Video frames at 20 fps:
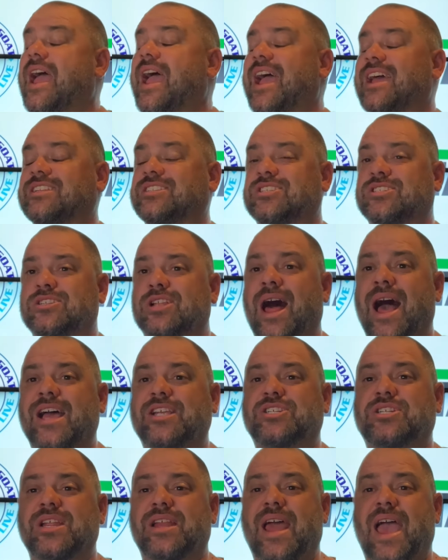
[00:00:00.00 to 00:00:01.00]
It's
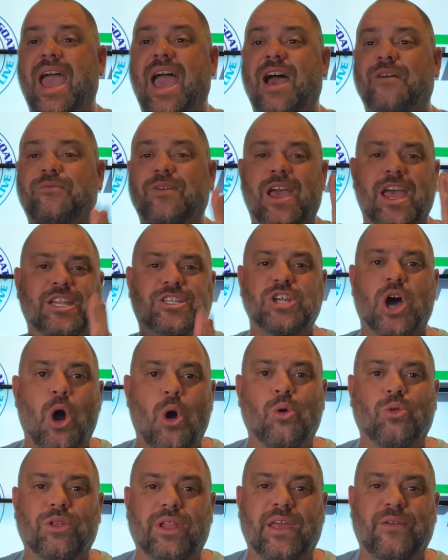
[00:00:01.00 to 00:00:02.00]
slashed in half. It's
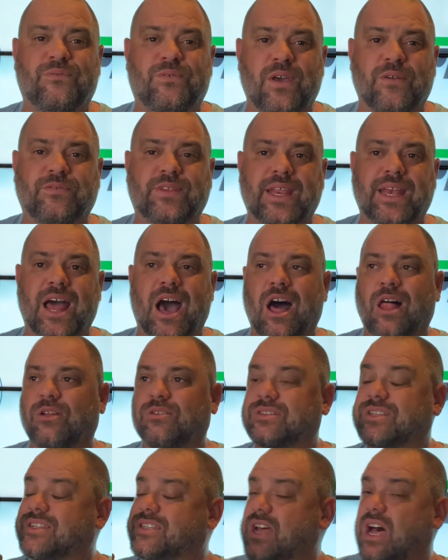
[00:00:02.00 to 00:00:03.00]
only
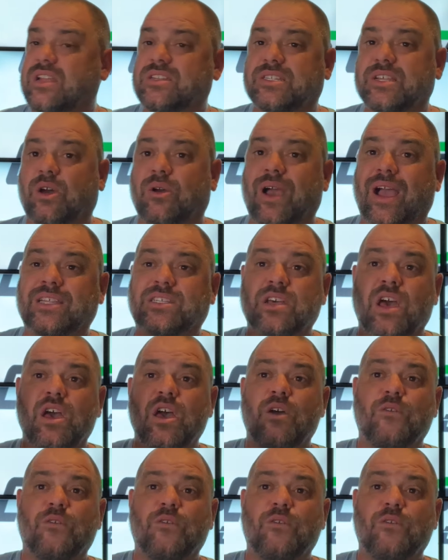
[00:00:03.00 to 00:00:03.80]
$50. It's on sale, guys.